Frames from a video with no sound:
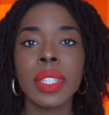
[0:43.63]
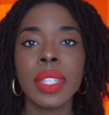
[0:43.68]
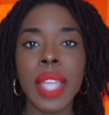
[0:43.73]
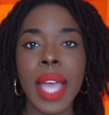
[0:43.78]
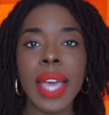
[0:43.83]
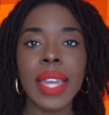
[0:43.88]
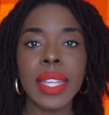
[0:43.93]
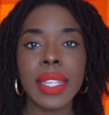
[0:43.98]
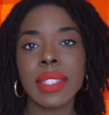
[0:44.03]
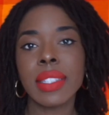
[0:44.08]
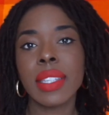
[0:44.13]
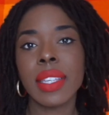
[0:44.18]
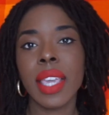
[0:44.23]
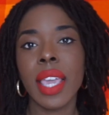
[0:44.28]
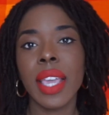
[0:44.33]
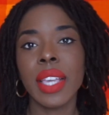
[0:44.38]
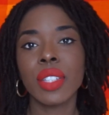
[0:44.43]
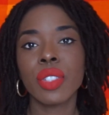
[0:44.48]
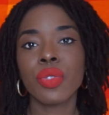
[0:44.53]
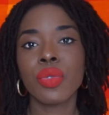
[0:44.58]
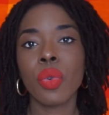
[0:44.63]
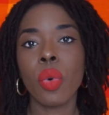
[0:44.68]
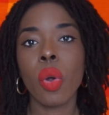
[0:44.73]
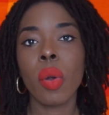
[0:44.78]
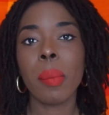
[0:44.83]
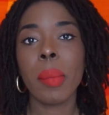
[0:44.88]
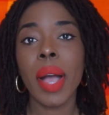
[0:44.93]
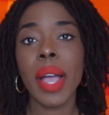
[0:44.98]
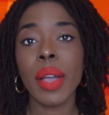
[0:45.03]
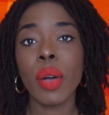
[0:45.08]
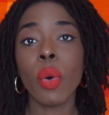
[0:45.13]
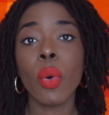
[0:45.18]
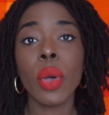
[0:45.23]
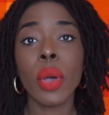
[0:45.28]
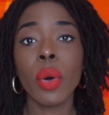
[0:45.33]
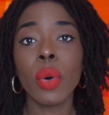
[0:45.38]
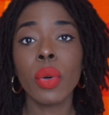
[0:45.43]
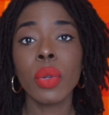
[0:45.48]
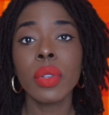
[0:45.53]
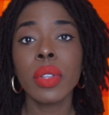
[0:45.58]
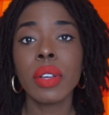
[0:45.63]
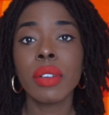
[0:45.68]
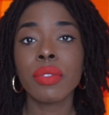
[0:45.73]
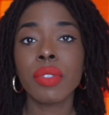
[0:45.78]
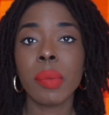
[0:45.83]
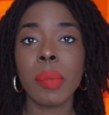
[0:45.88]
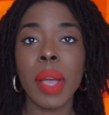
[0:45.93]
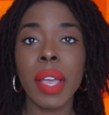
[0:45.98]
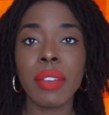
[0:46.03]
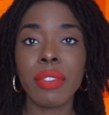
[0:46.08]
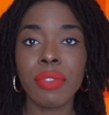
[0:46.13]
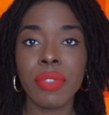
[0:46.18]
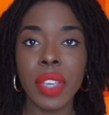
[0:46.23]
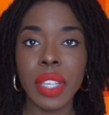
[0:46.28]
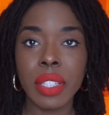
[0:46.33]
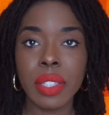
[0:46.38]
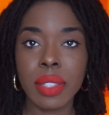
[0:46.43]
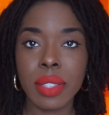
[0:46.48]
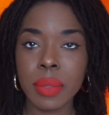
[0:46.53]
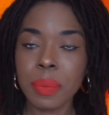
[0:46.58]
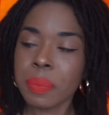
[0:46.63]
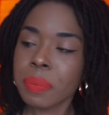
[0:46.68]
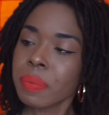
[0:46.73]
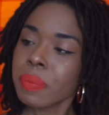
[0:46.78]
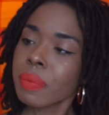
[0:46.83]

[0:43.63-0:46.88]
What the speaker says: That is the case for my oil for my face.